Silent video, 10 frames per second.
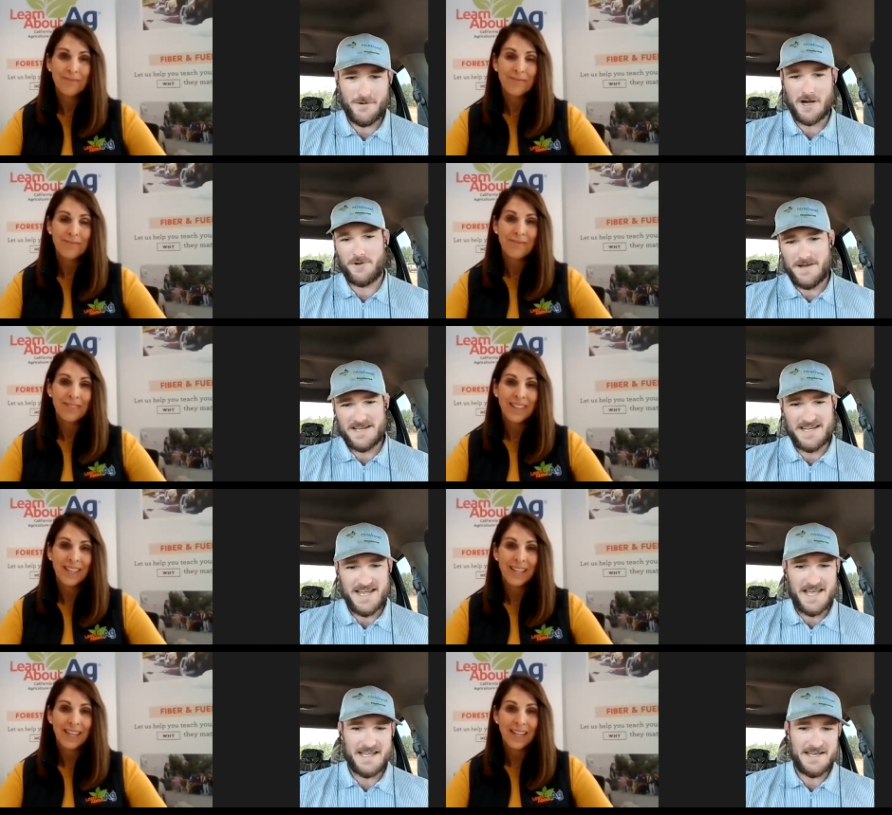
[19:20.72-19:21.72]
Speaker 1: farm with my
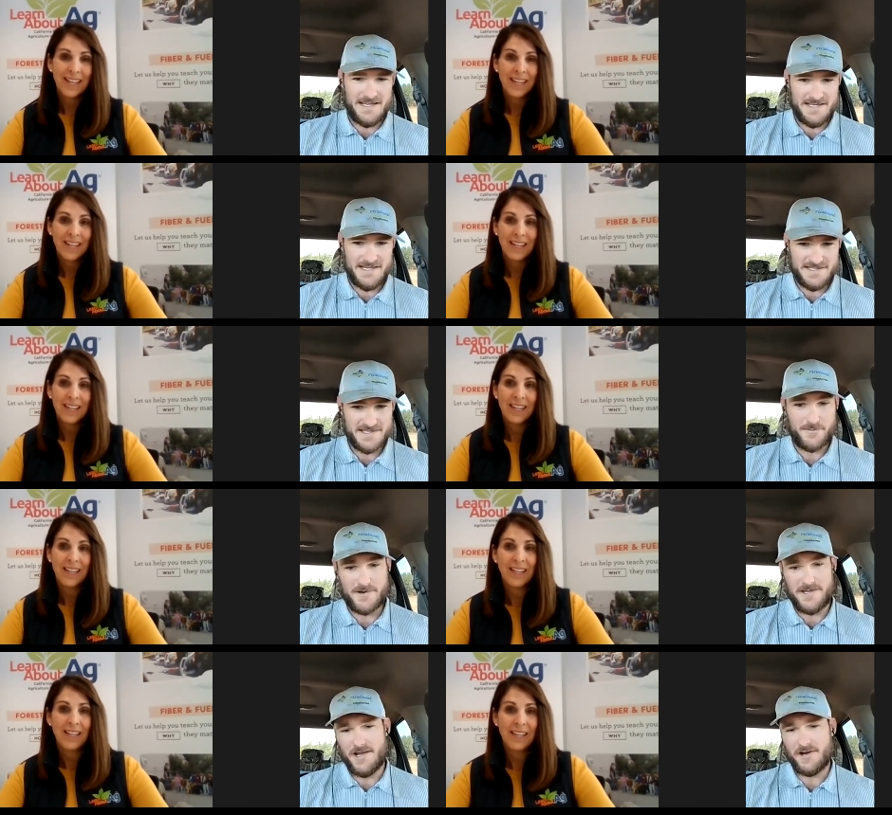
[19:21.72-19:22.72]
dad and his
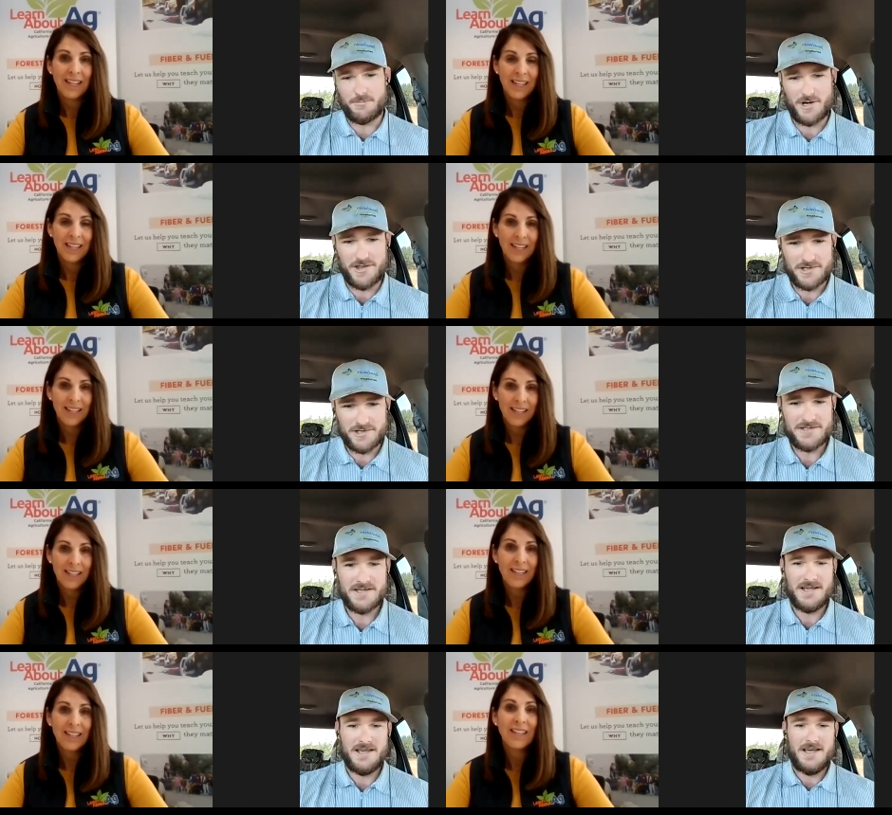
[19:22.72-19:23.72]
three younger brothers.
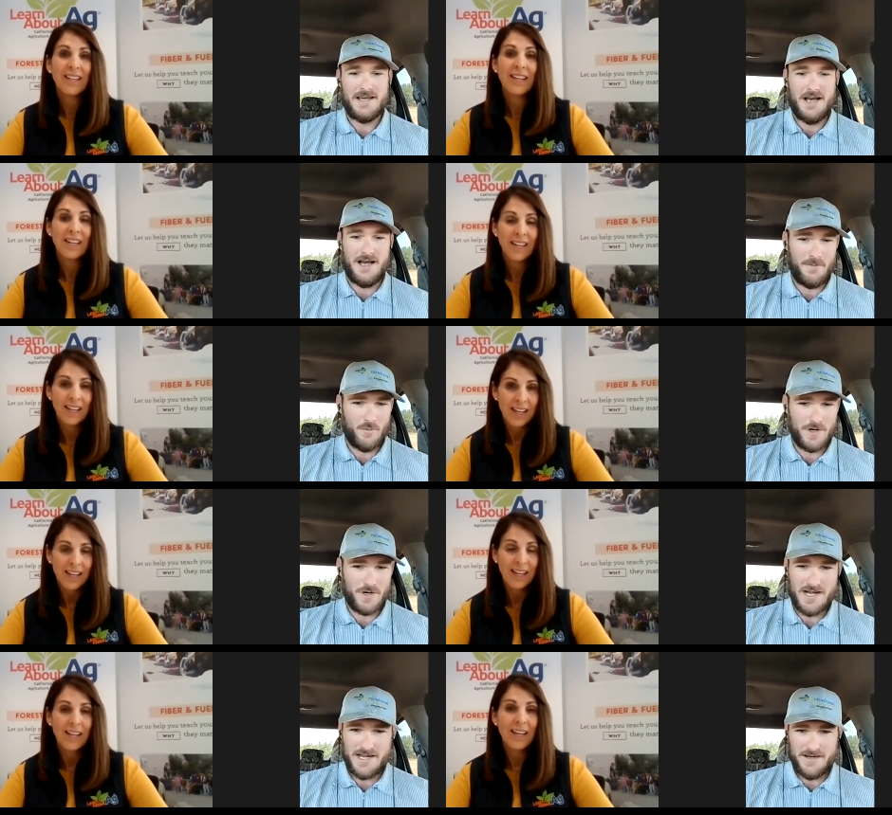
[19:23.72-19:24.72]
Um, and
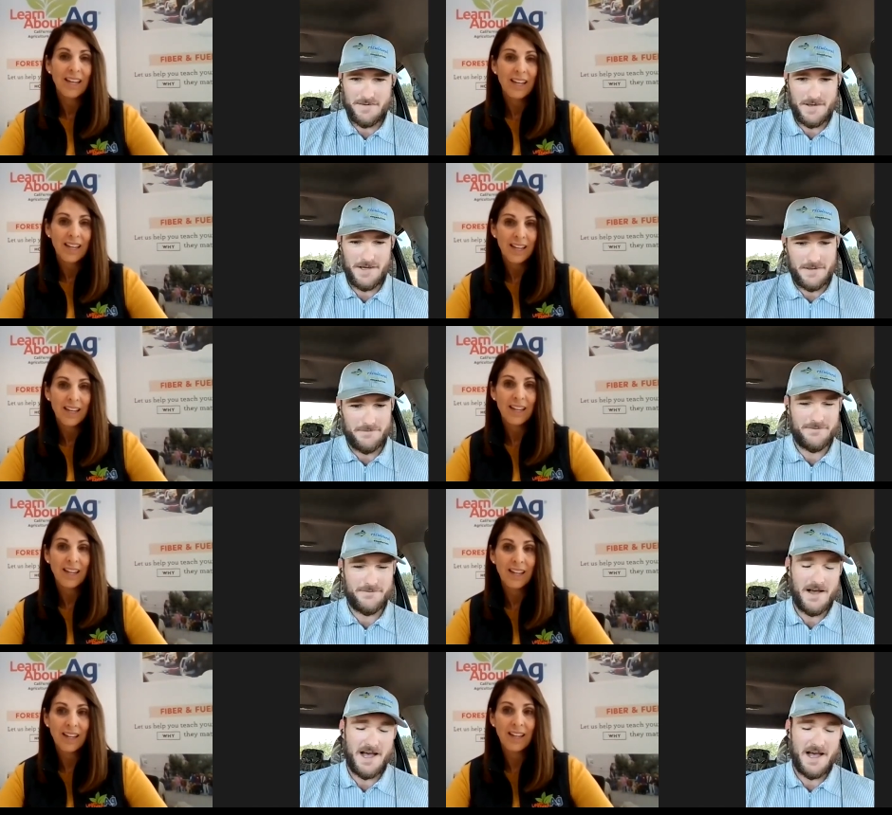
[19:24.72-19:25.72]
we're kind of the, the
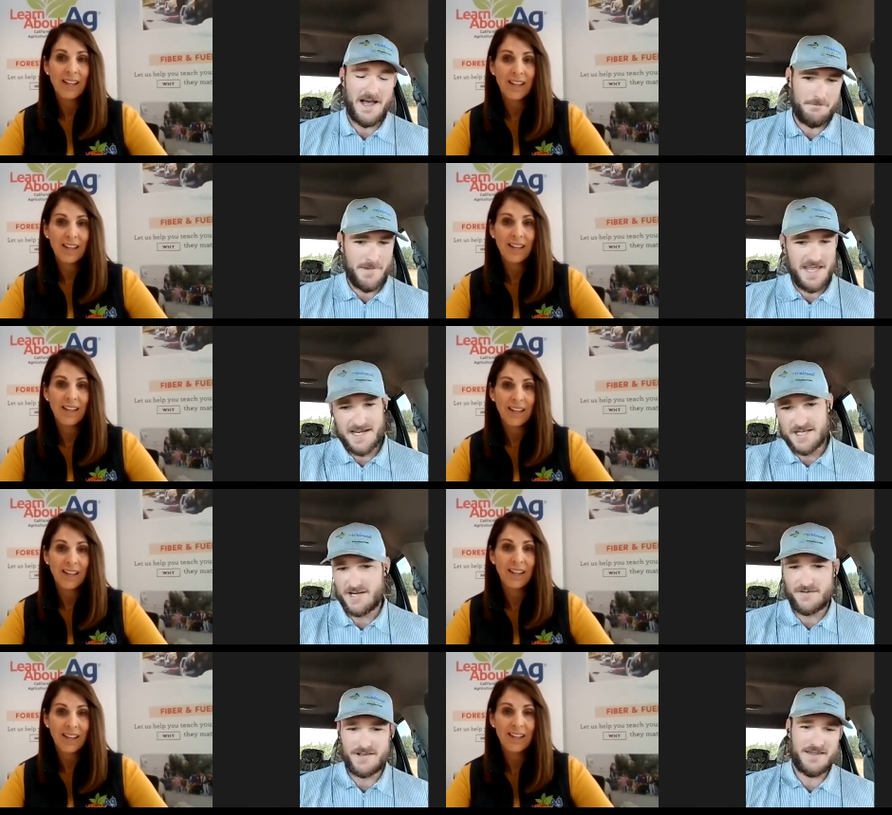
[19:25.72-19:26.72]
five that manage
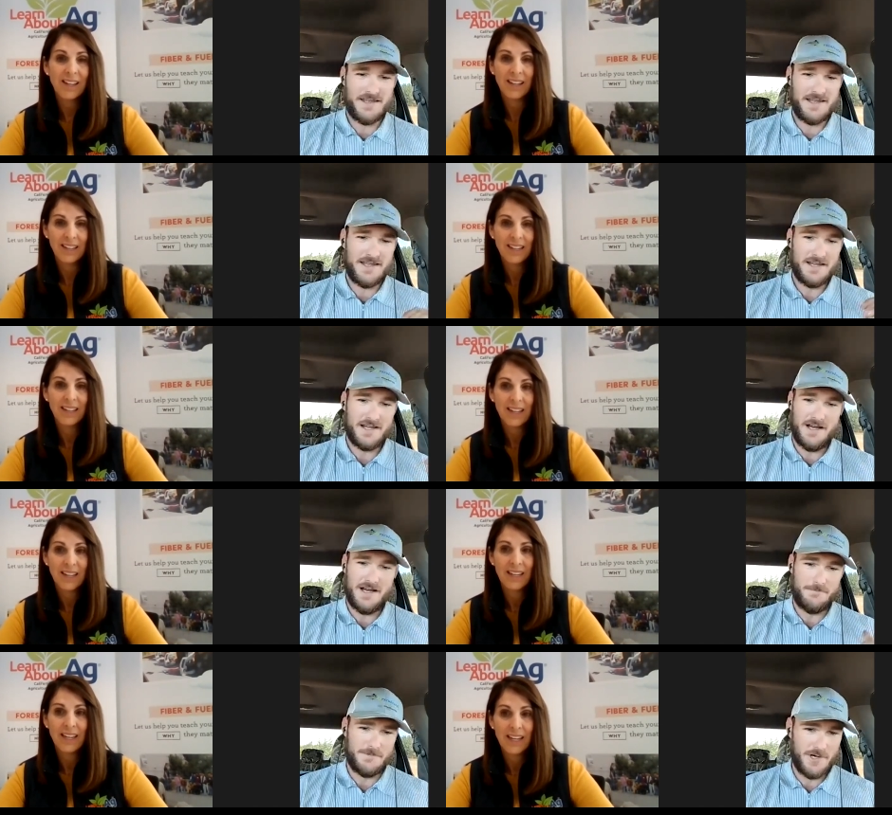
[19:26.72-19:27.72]
everything,
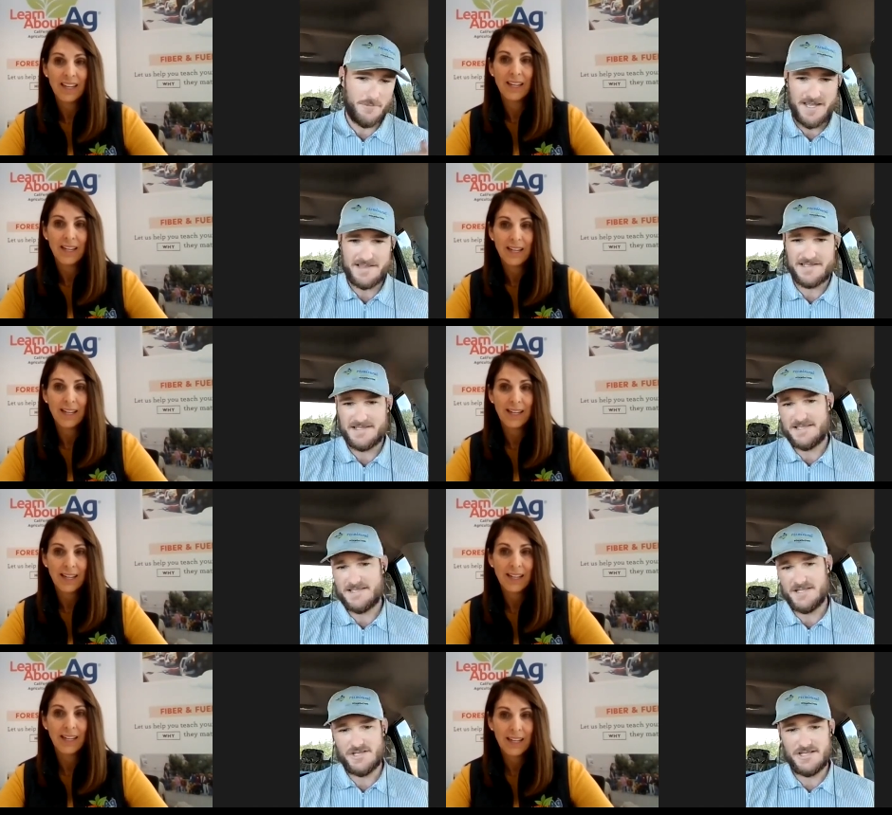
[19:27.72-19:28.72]
um, you know, make the
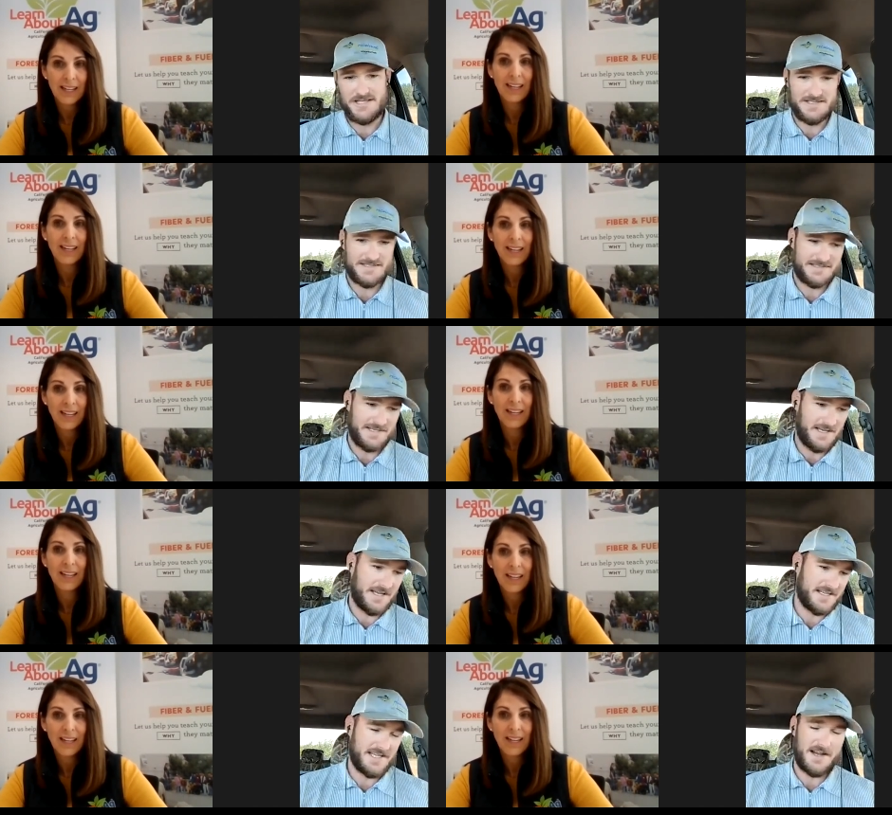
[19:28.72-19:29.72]
decisions,
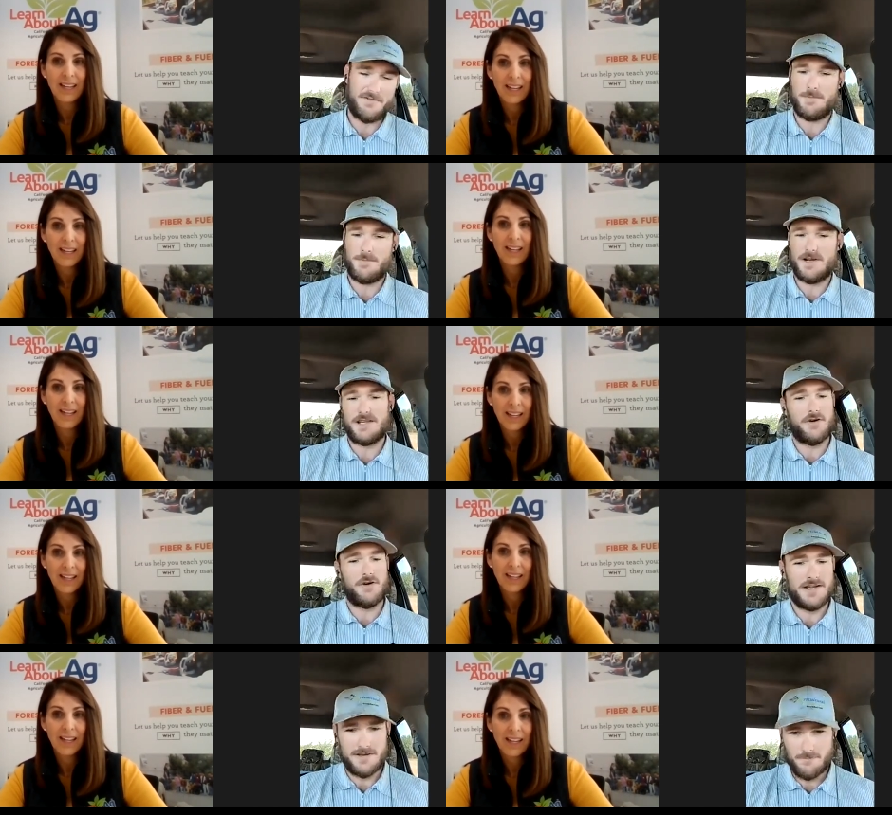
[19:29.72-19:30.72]
uh, get everybody
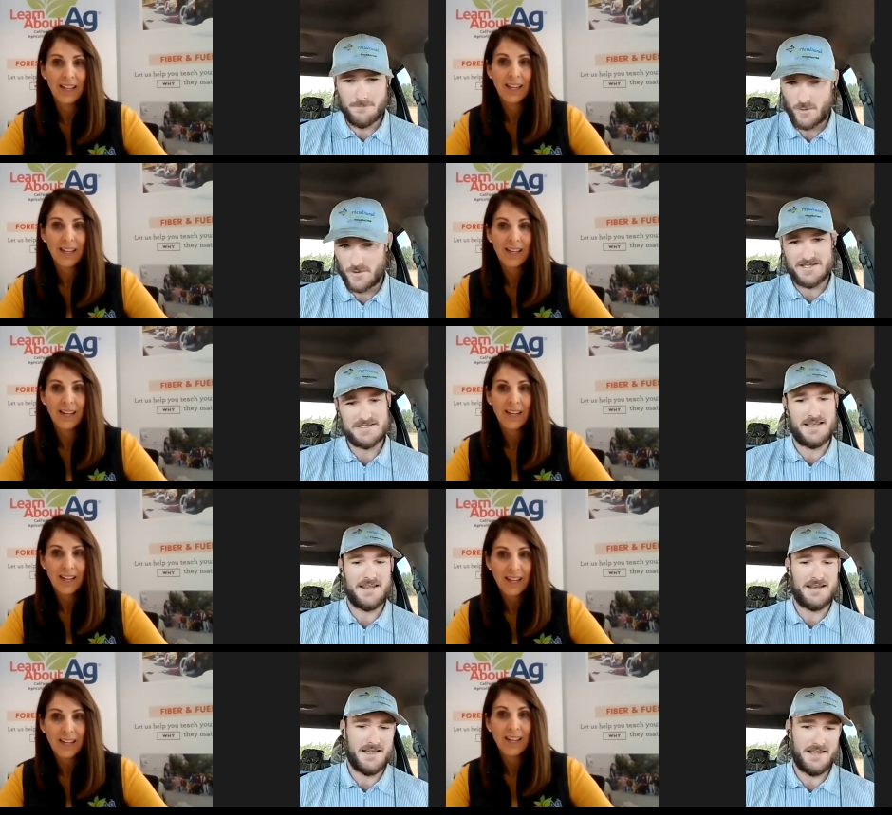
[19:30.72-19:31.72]
going in the mornings
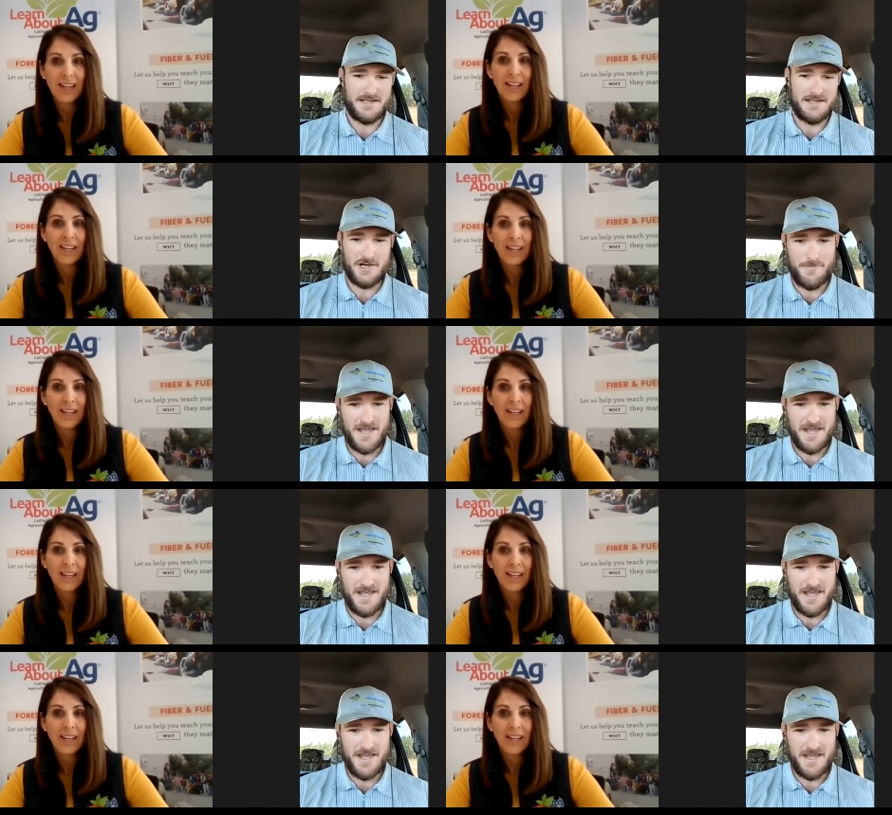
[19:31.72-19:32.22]
and, uh, you know,